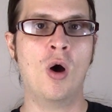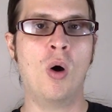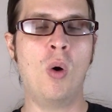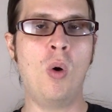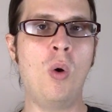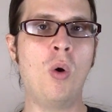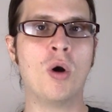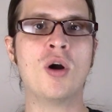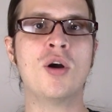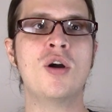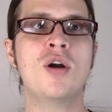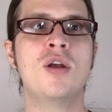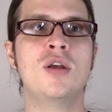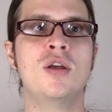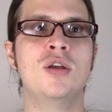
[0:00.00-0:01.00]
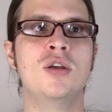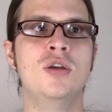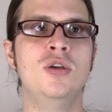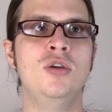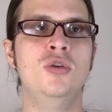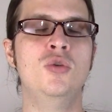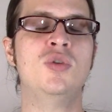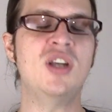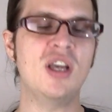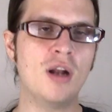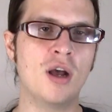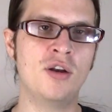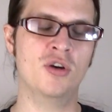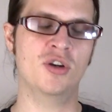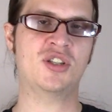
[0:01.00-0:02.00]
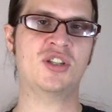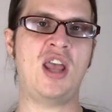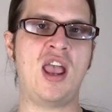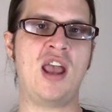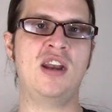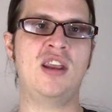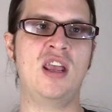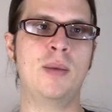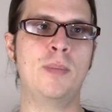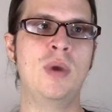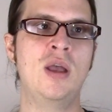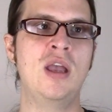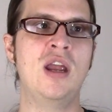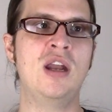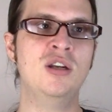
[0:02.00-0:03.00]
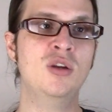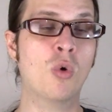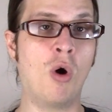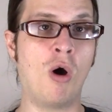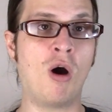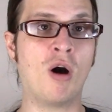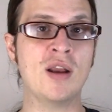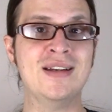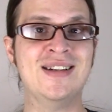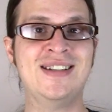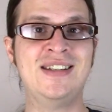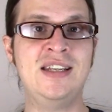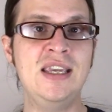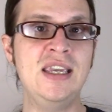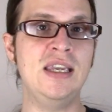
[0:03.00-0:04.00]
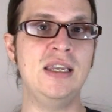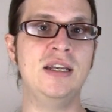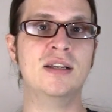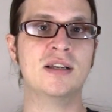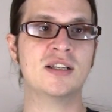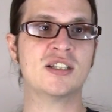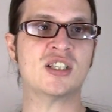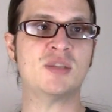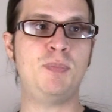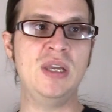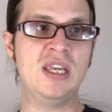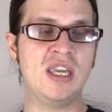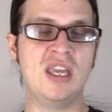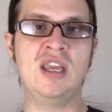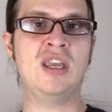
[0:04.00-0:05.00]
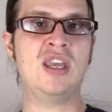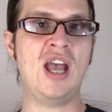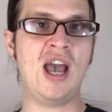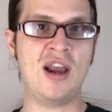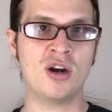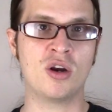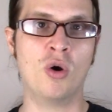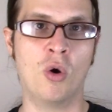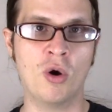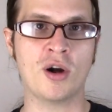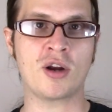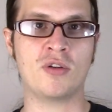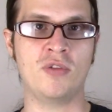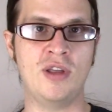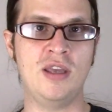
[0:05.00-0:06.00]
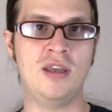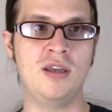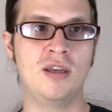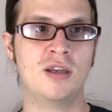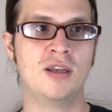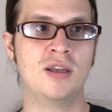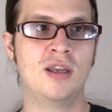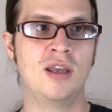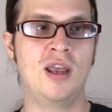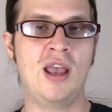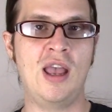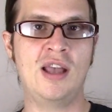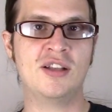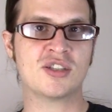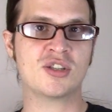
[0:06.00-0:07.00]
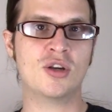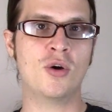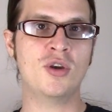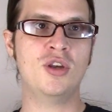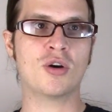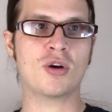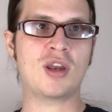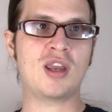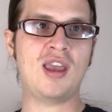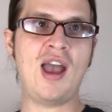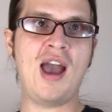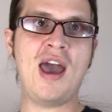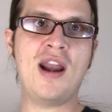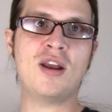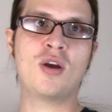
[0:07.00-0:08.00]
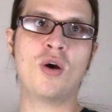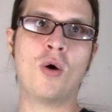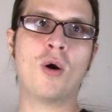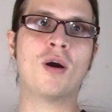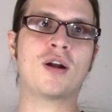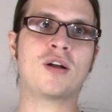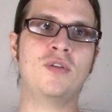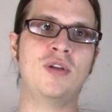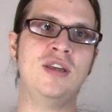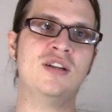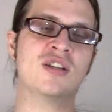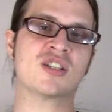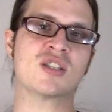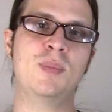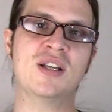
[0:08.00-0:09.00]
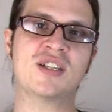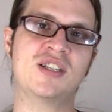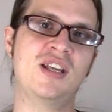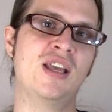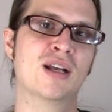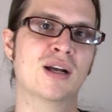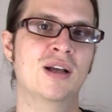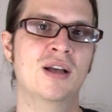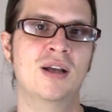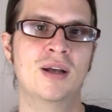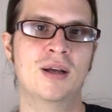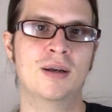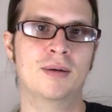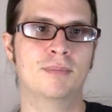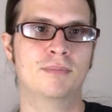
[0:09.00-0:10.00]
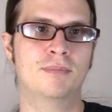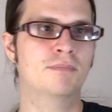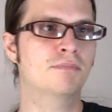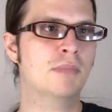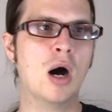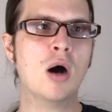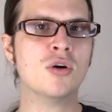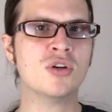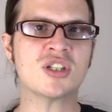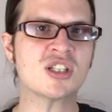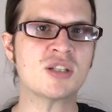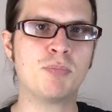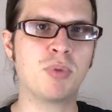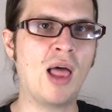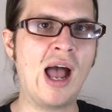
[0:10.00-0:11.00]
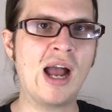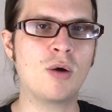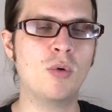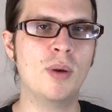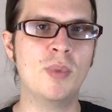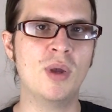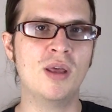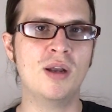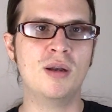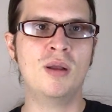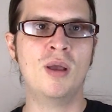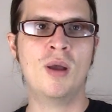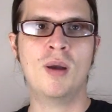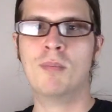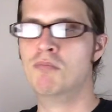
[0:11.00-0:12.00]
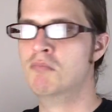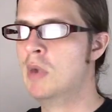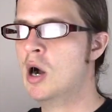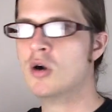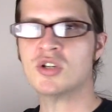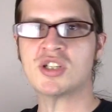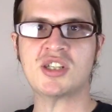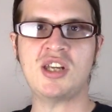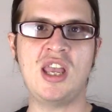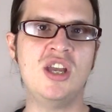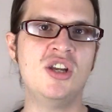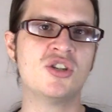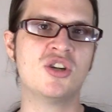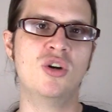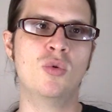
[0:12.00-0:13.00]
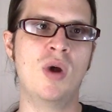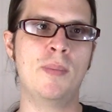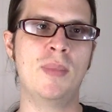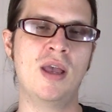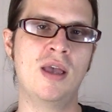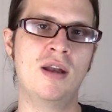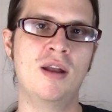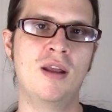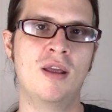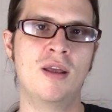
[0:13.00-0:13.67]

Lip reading: Or you did understand him, and you are indeed speaking categorically, and so you're categorically dismissing most black women, most Asian women,